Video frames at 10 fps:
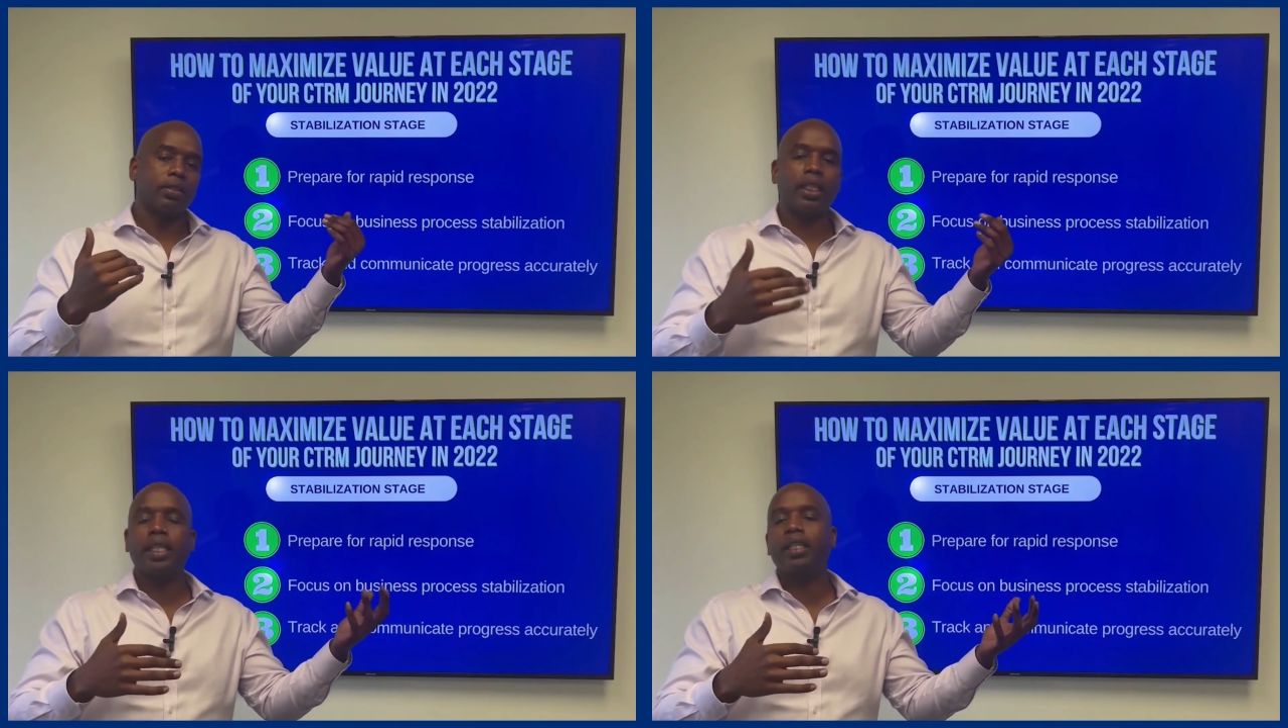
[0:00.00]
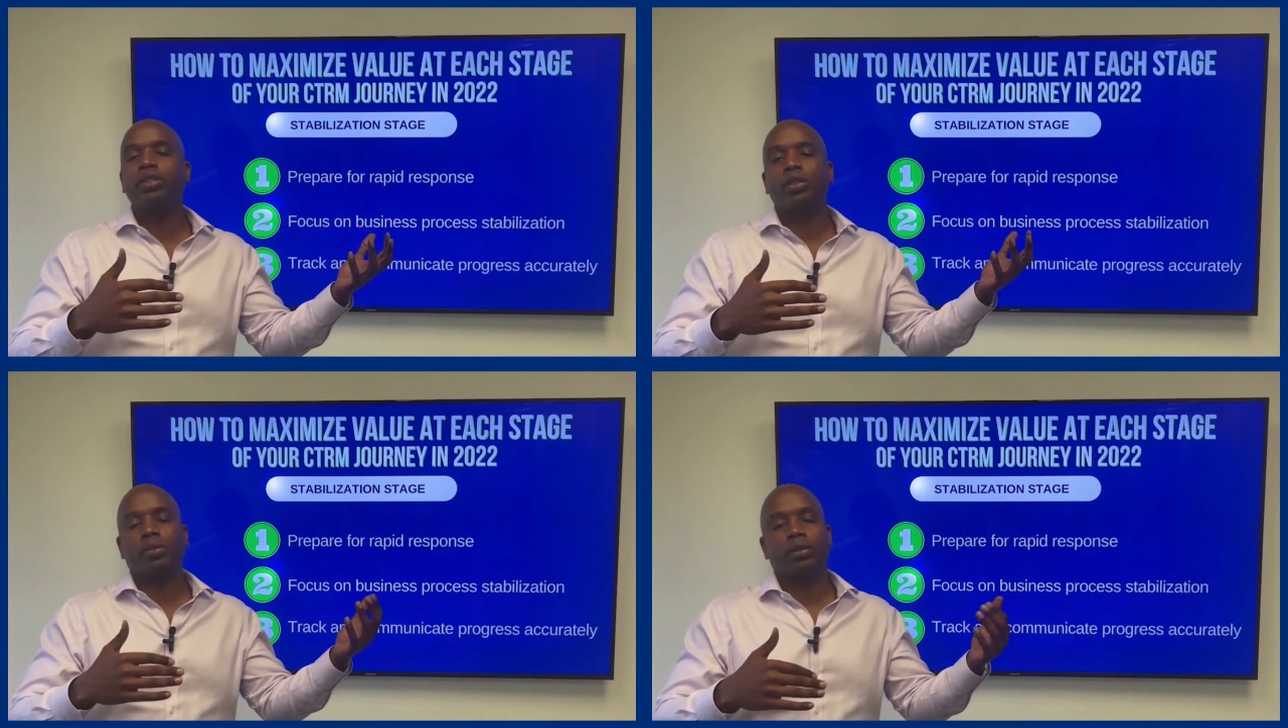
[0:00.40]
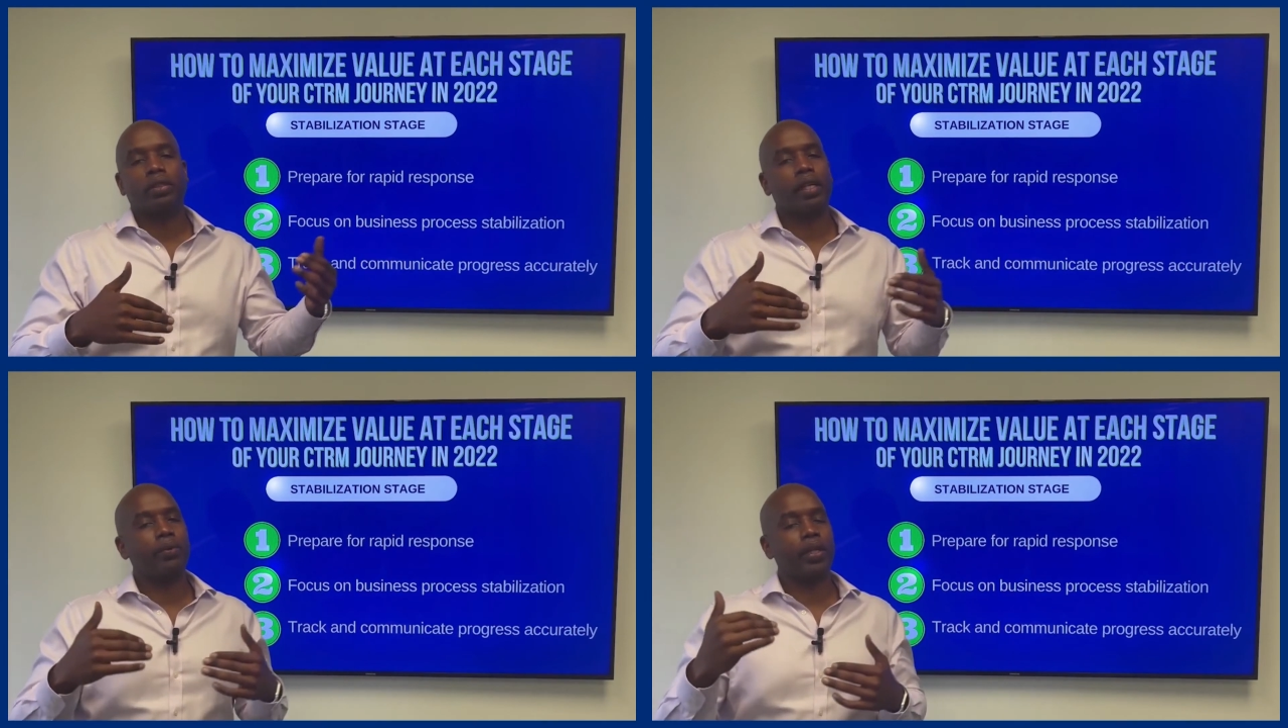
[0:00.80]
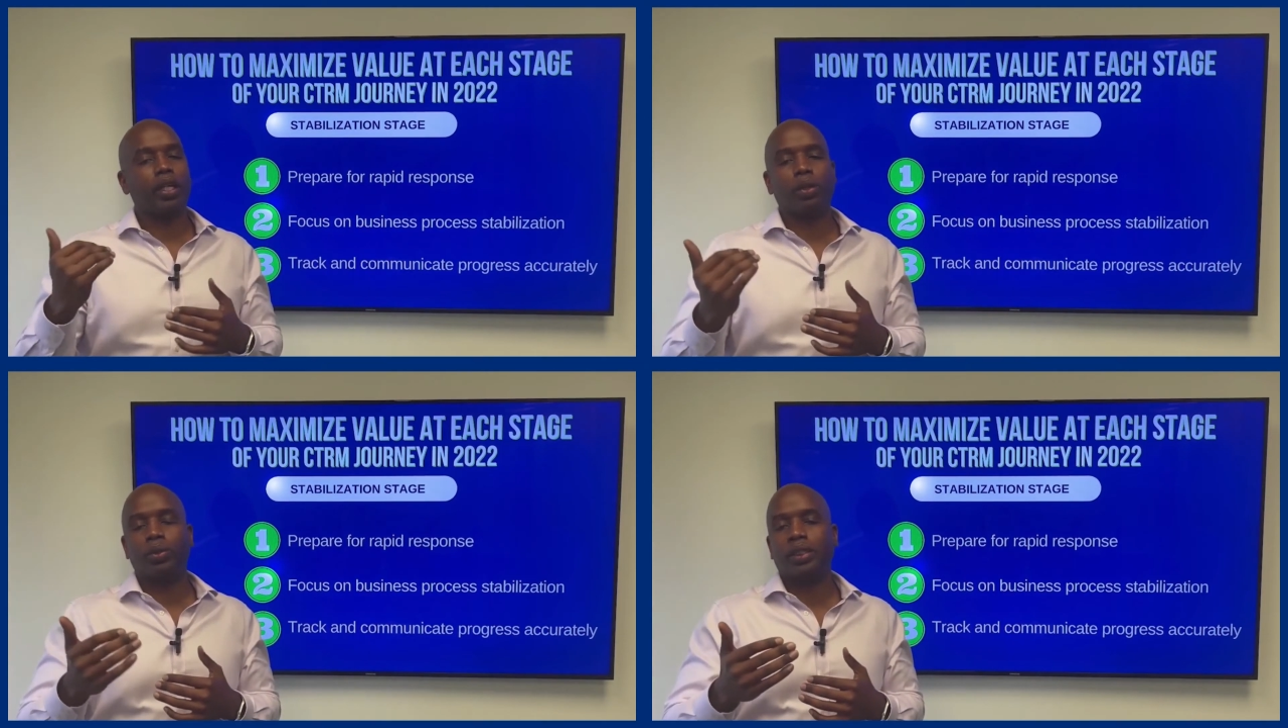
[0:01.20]
10 issues and we
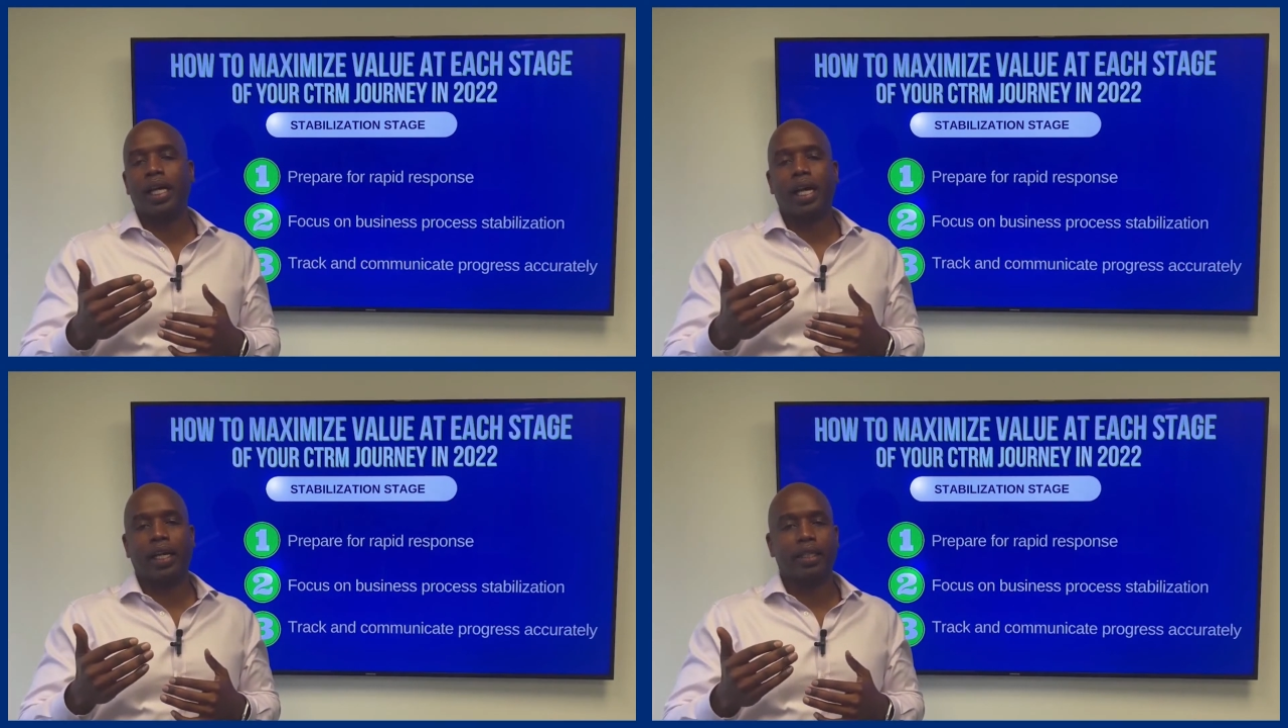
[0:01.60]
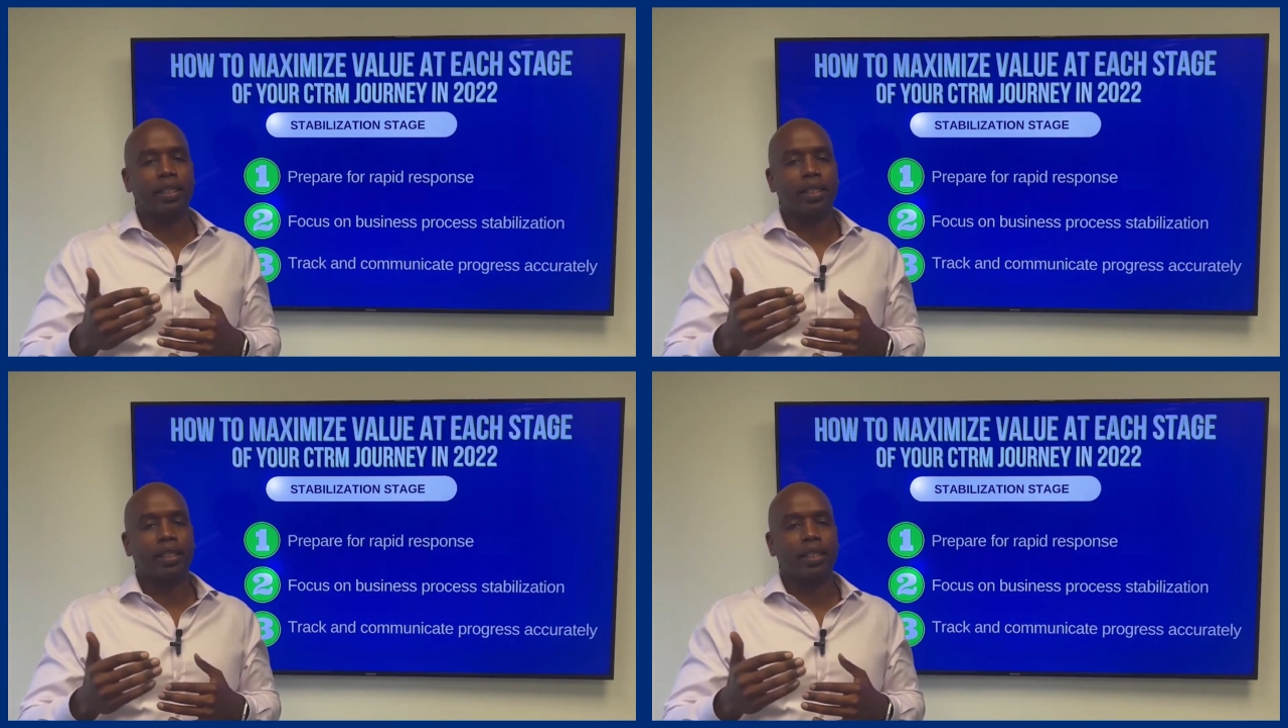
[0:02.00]
closed 9.